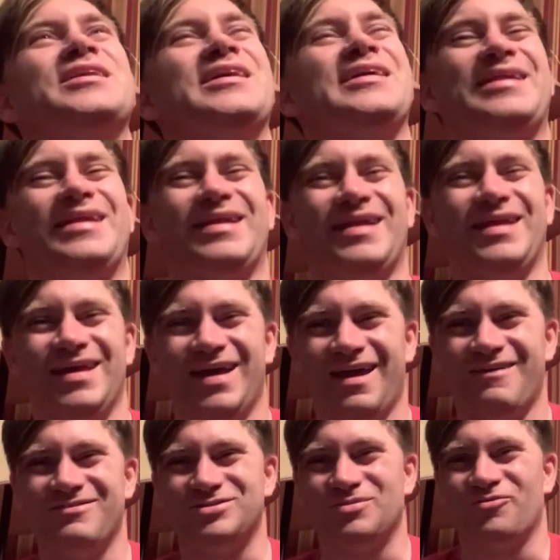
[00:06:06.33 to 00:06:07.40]
and
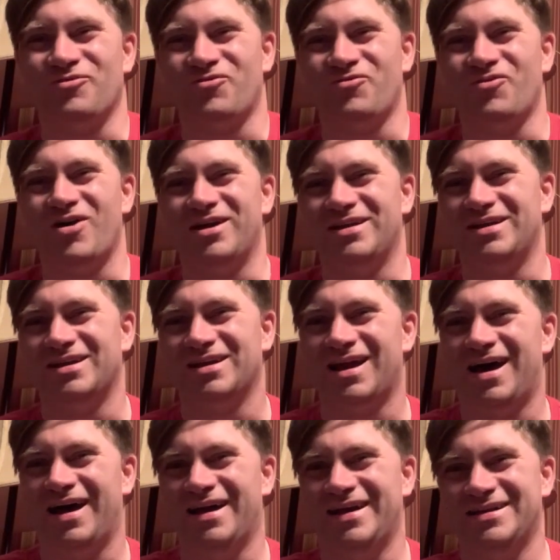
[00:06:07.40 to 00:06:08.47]
have some funny
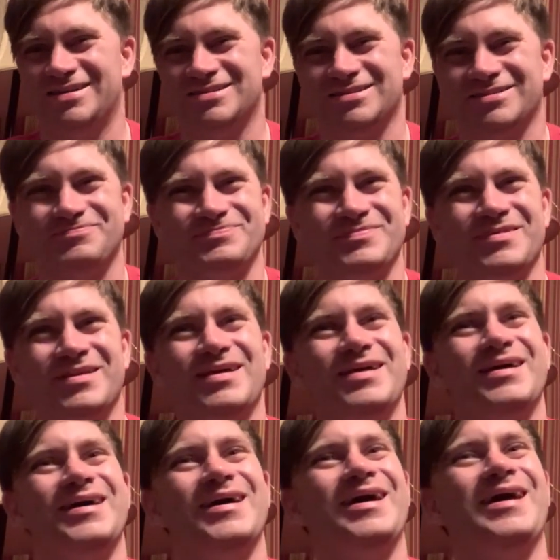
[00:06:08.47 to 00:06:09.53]
lines.
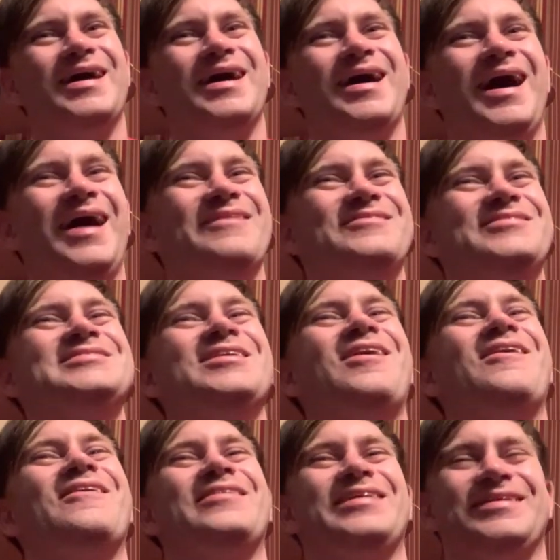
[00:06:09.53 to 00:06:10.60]
I'm
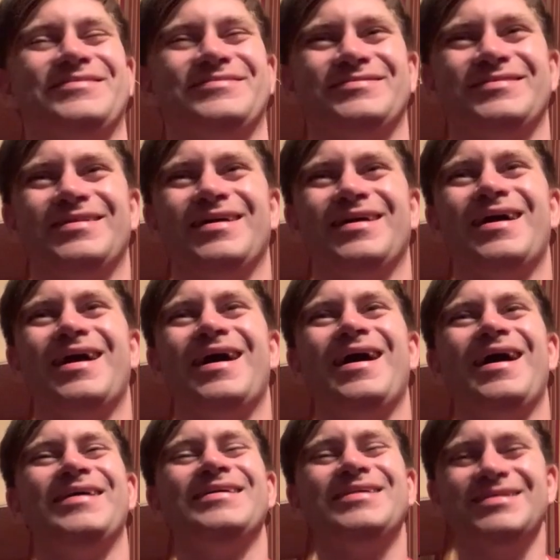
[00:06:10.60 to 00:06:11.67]
sorry.
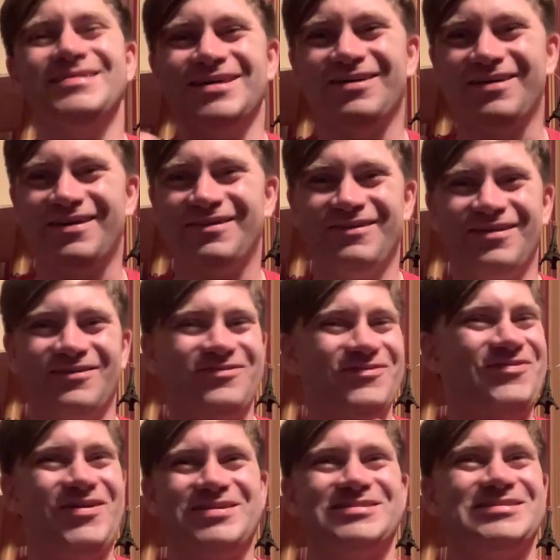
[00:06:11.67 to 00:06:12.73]
You can tell how
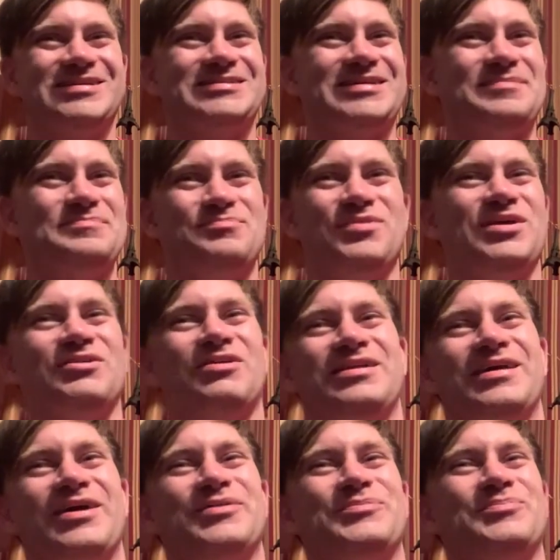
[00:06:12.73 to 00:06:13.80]
infectious I'm being right
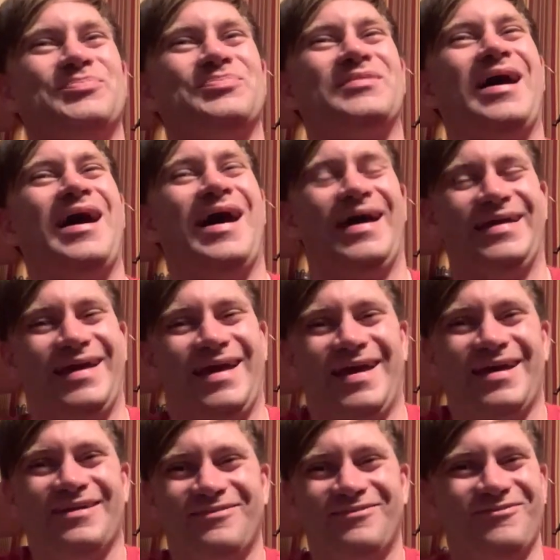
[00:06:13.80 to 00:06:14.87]
now. I
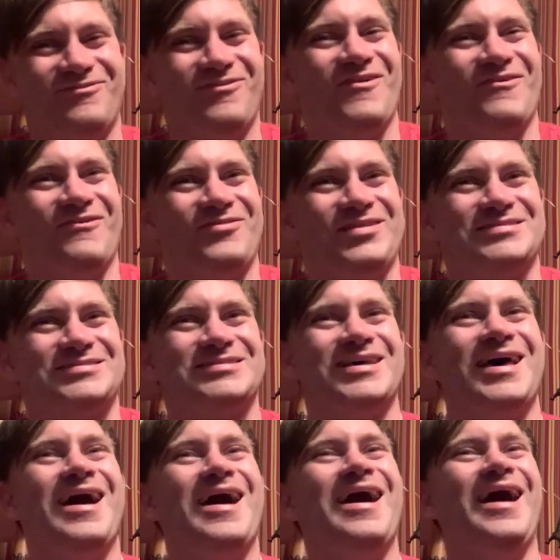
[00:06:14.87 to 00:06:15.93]
had fun with this.
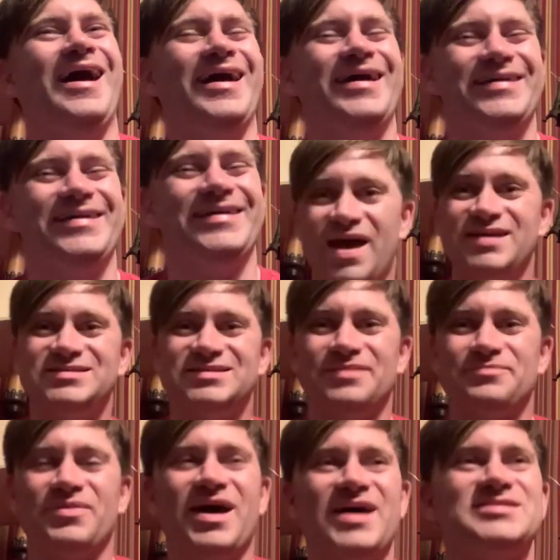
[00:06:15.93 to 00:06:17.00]
I as
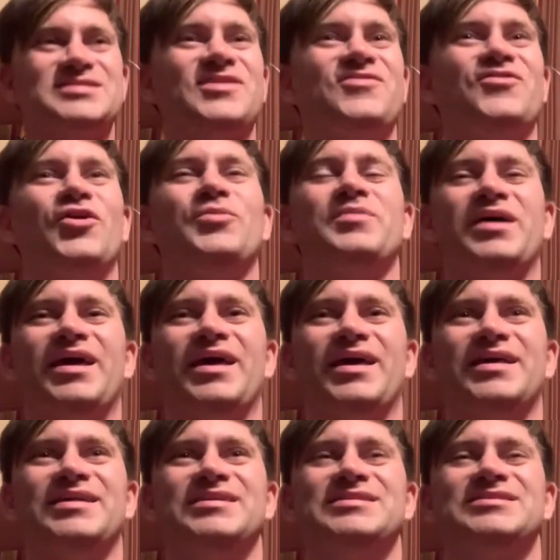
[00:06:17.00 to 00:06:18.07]
but as the film
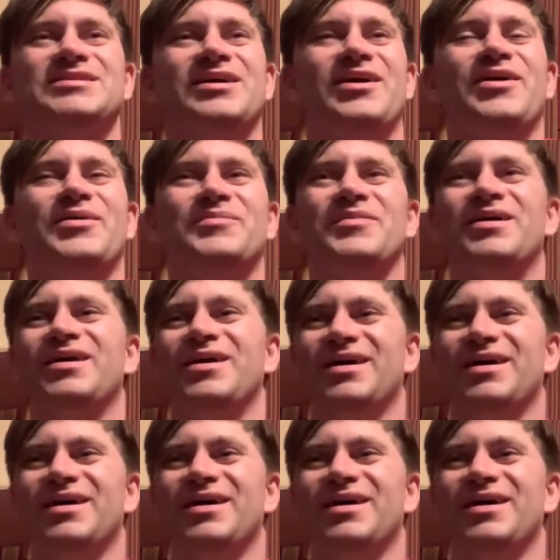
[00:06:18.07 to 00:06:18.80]
ends, um,